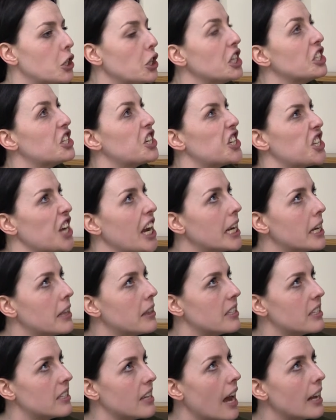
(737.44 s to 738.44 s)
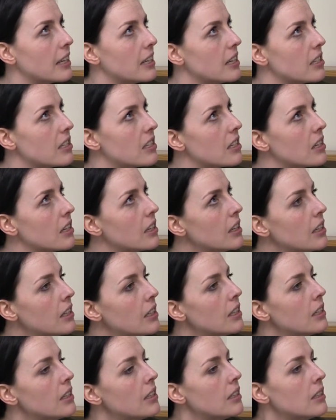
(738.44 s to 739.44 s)
couldn't shake the sadness.
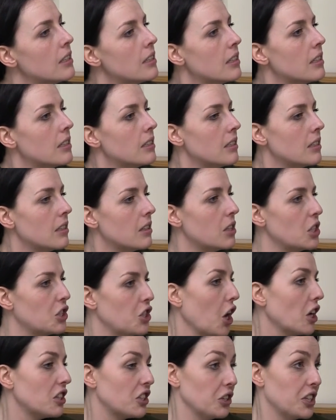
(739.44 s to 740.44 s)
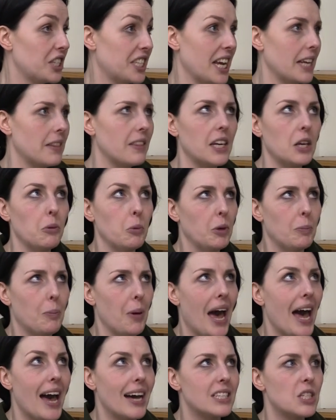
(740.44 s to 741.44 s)
The doctor said that it would
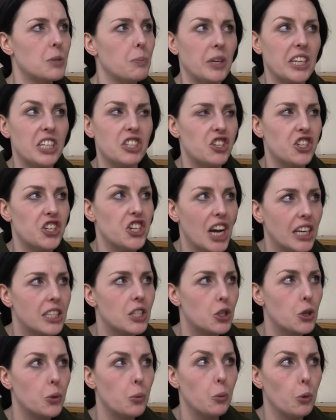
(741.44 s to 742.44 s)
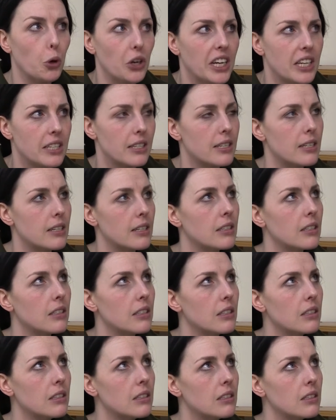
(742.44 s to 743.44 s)
pass, but it just wouldn't.
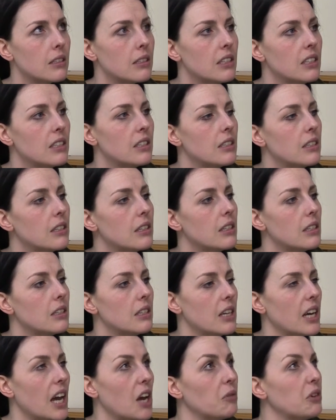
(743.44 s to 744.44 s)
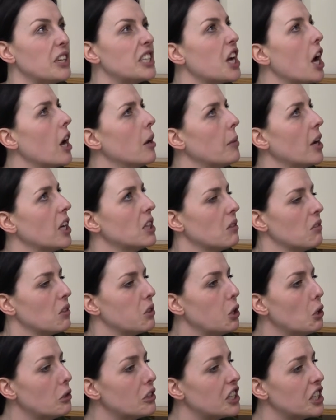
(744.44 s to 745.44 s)
Every time I
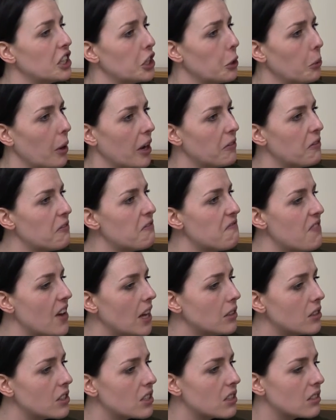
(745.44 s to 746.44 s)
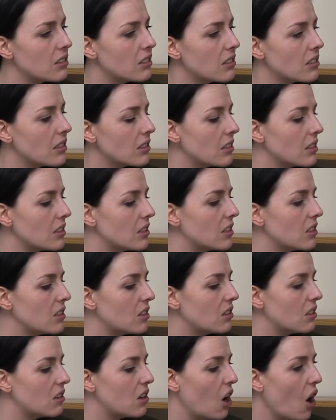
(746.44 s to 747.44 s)
looked at you, I felt
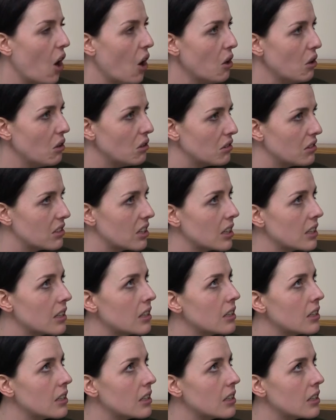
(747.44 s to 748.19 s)
cold.